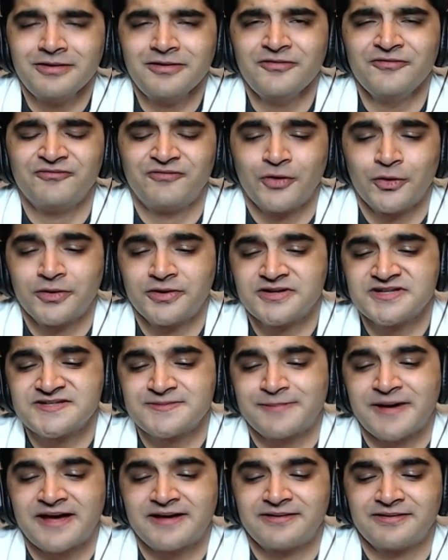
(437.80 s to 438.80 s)
Voters
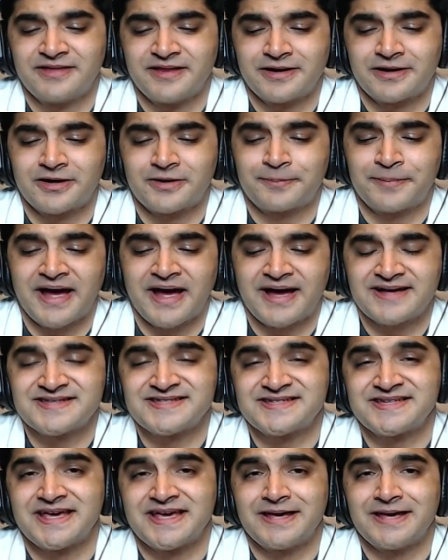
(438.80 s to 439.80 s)
there
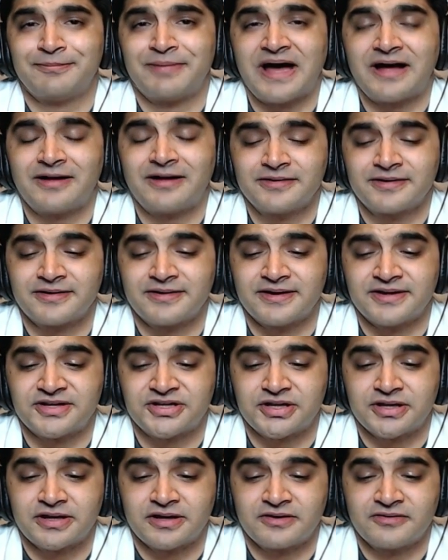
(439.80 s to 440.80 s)
passed a ballot
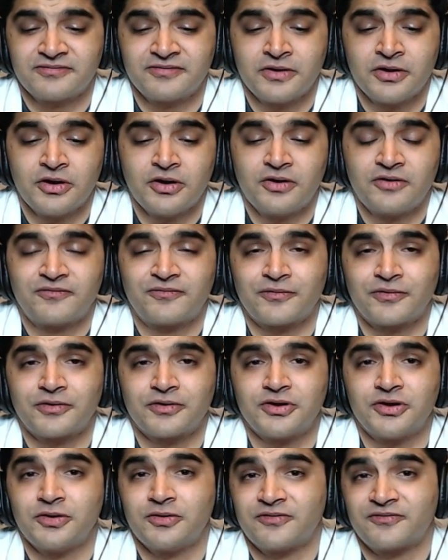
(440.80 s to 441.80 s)
initiative for
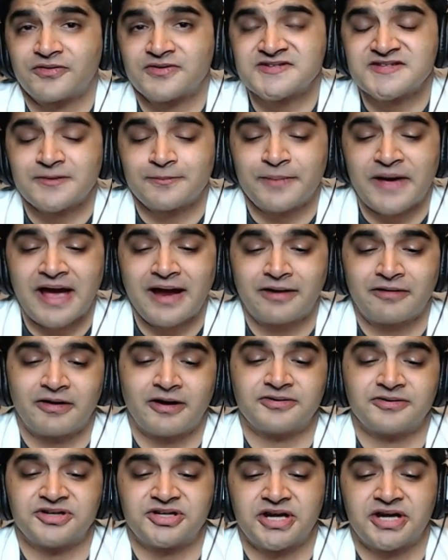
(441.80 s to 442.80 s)
universal
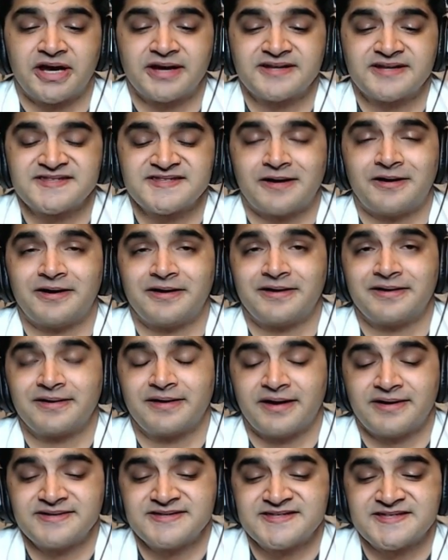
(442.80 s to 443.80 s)
background checks on
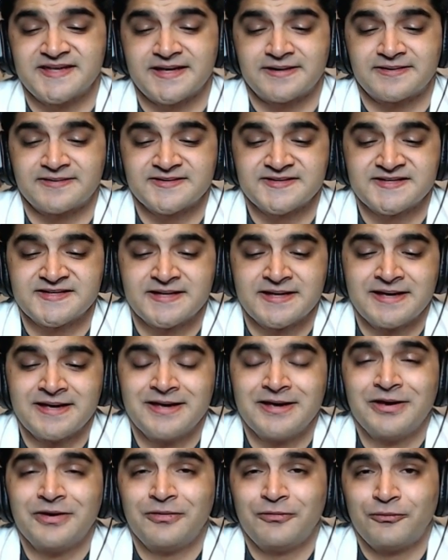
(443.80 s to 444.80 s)
gun sales.
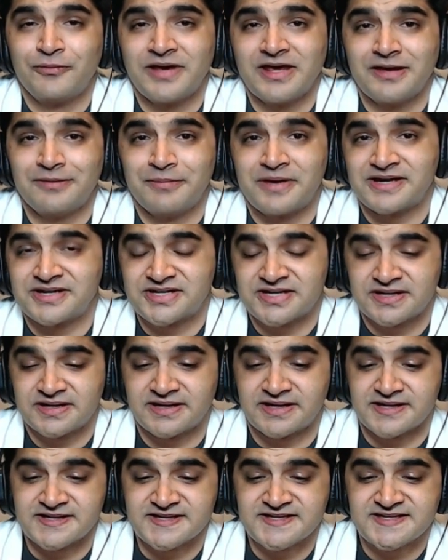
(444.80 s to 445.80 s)
We mentioned
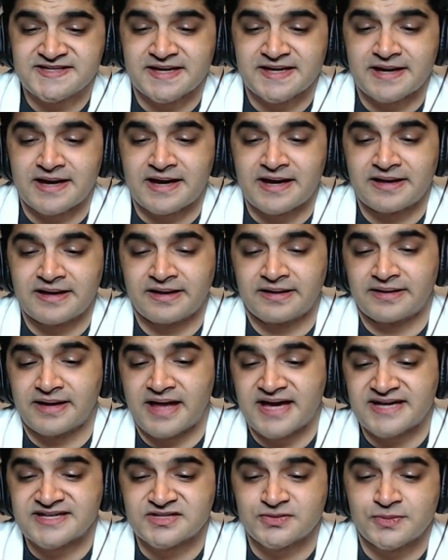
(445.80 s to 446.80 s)
this in
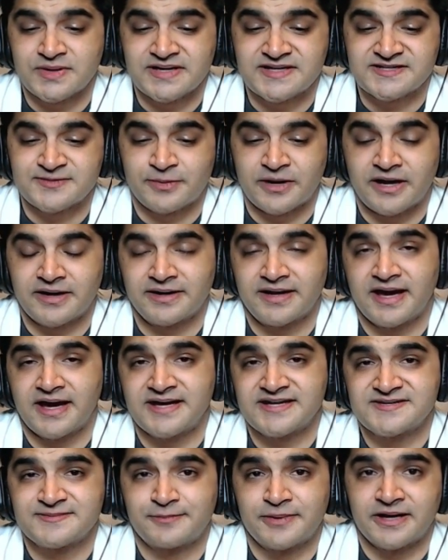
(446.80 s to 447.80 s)
last week's
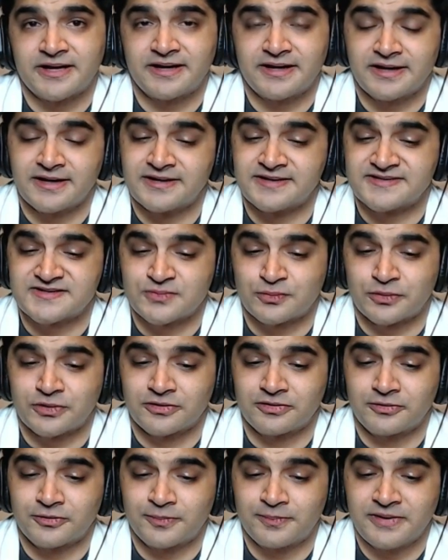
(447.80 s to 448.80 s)
broadcast, but it's
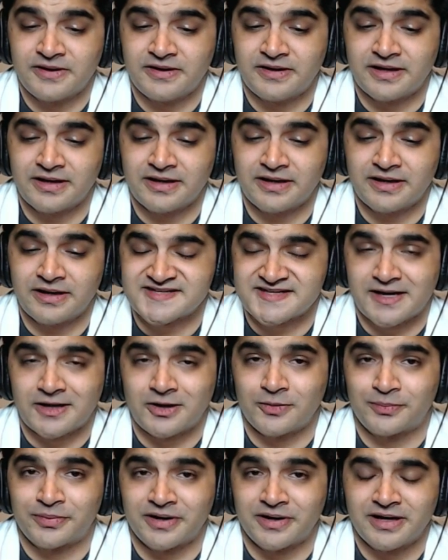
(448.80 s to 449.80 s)
worth repeating and
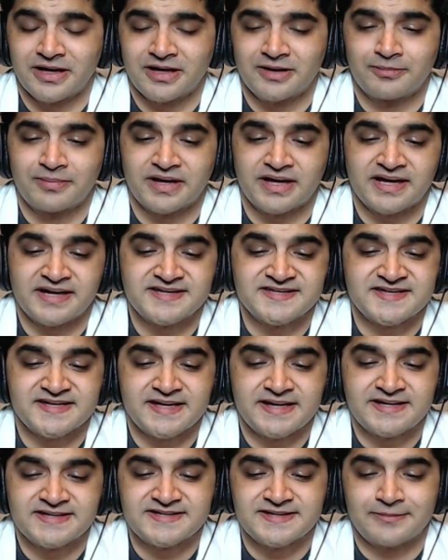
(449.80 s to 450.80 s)
celebrating because
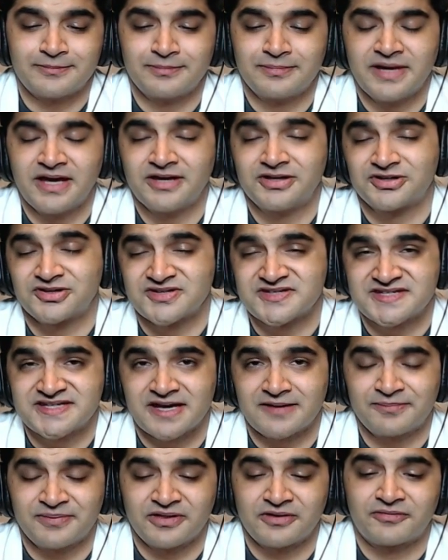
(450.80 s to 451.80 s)
it is a major
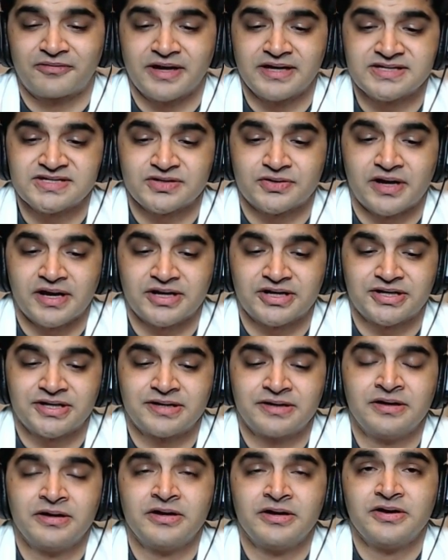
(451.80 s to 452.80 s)
step in the right
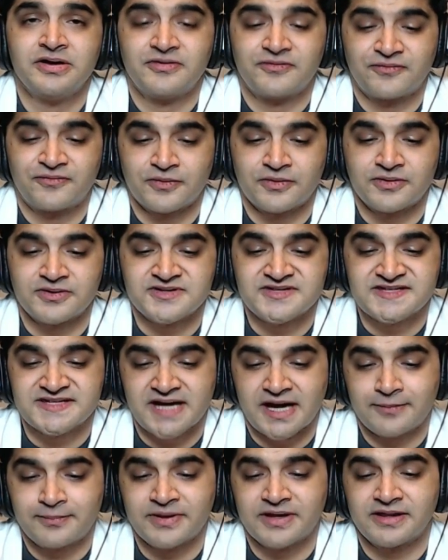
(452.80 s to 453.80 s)
direction for
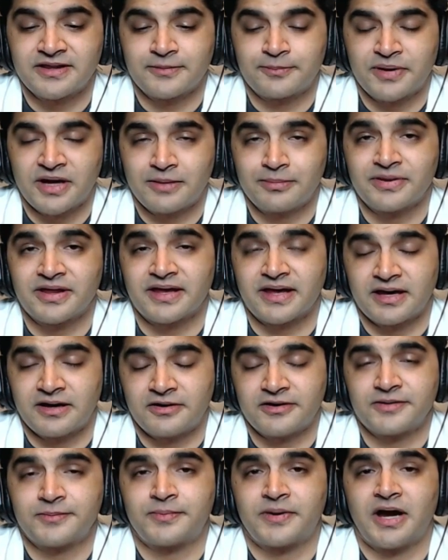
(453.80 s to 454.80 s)
stopping the public
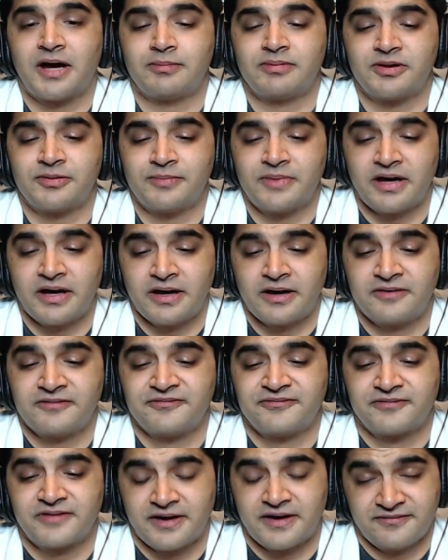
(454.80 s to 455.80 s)
health problem
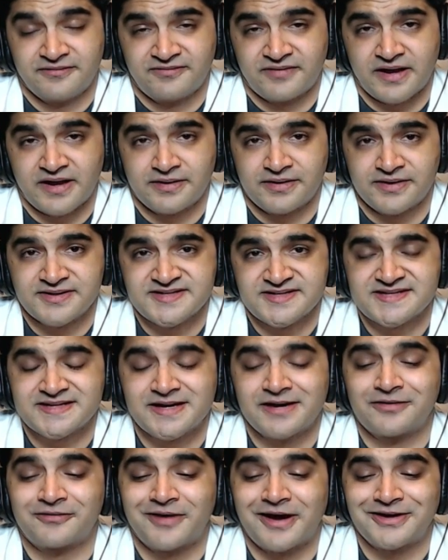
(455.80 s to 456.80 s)
of gun violence.
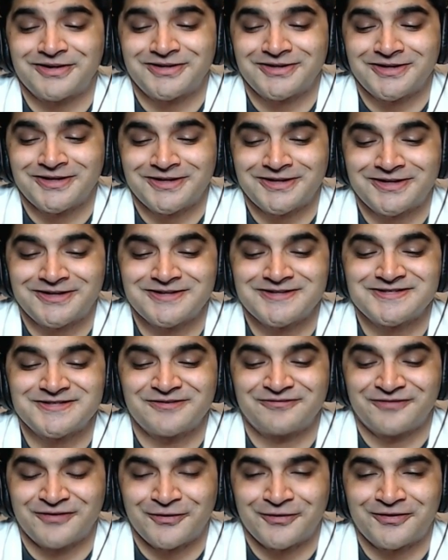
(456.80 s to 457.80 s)
Congratulations
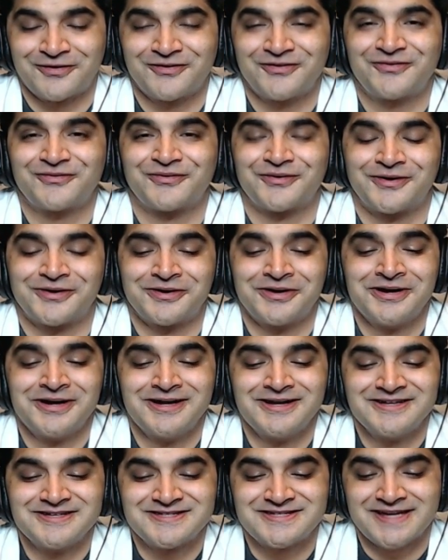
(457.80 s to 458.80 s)
to voters for
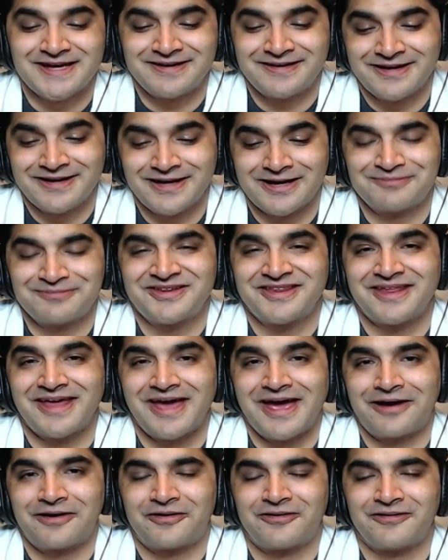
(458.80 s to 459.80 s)
standing up to the
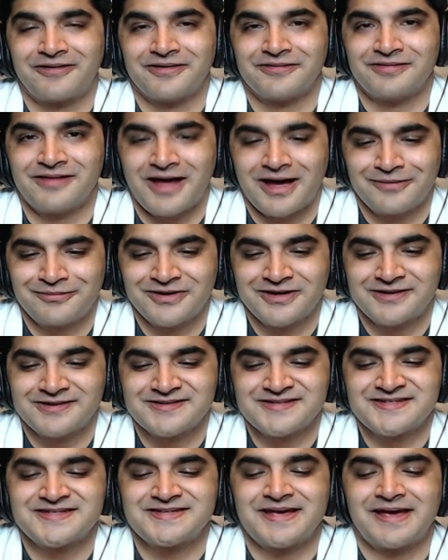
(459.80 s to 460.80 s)
NRA
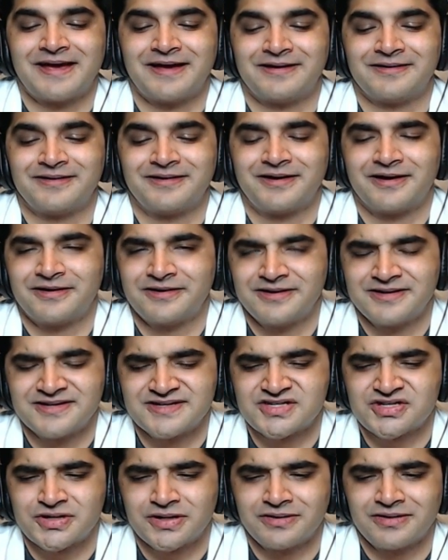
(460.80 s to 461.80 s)
lobbyists and gun
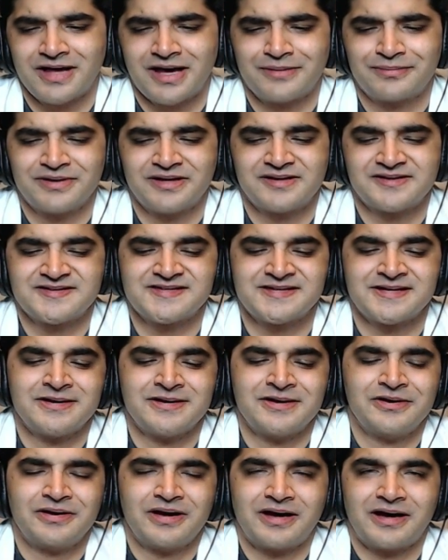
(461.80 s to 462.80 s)
industry lobbyists.
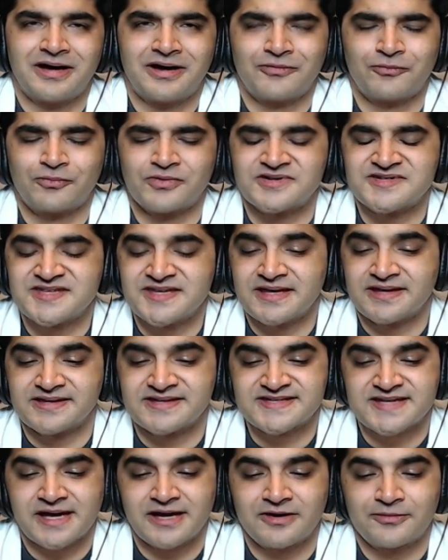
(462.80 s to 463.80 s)
We're seeing
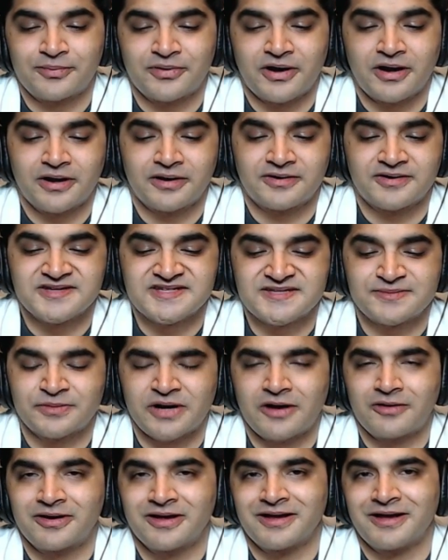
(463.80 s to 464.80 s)
this kind of progress
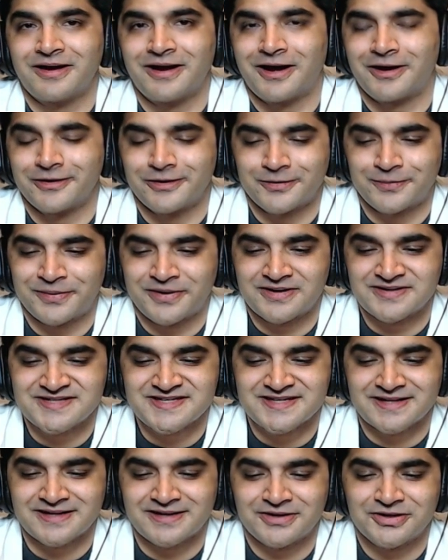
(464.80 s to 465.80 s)
sprouting in other parts
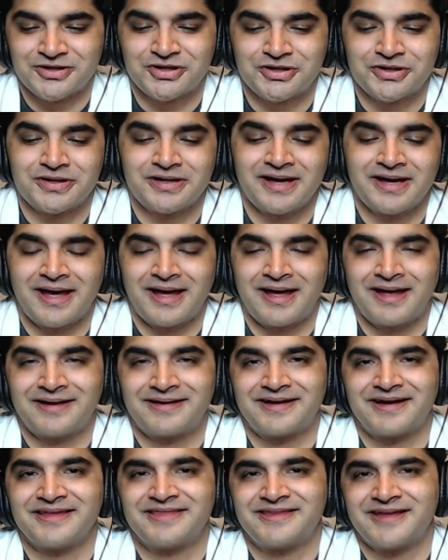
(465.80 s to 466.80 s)
of the country, and
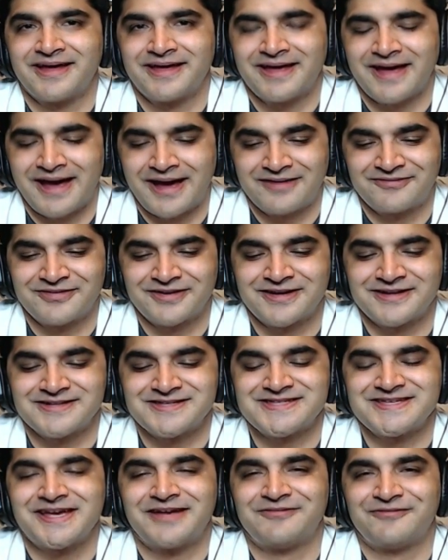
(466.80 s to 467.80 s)
I thank
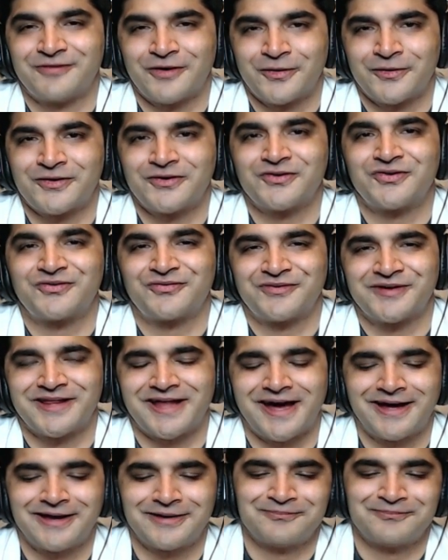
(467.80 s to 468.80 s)
advocates and voters for
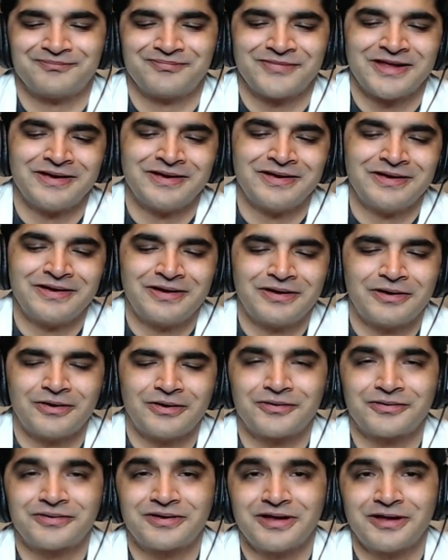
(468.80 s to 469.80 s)
that.
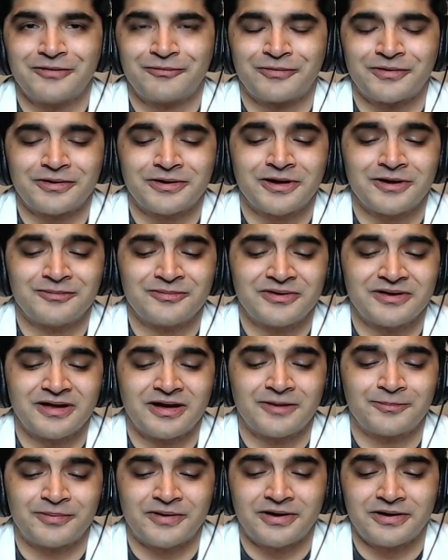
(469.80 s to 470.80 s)
Okay, we're coming
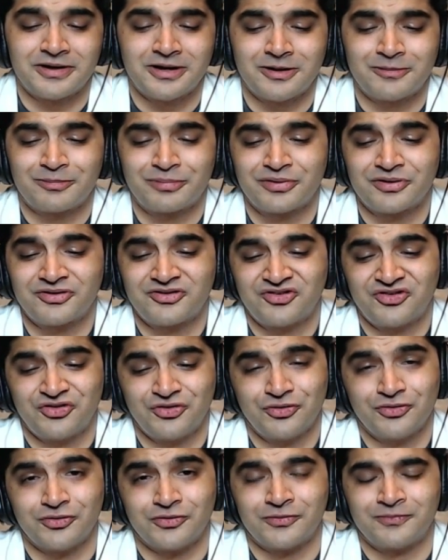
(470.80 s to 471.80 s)
up on number
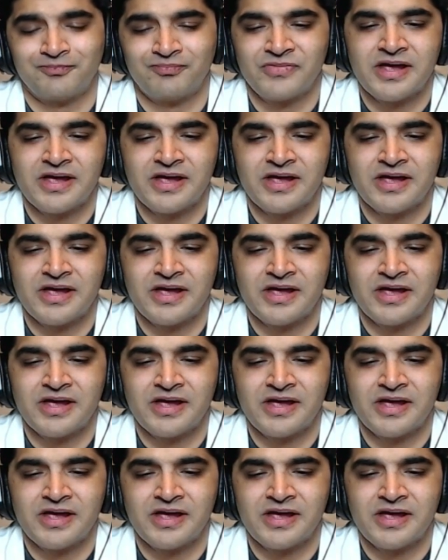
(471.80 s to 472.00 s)
two.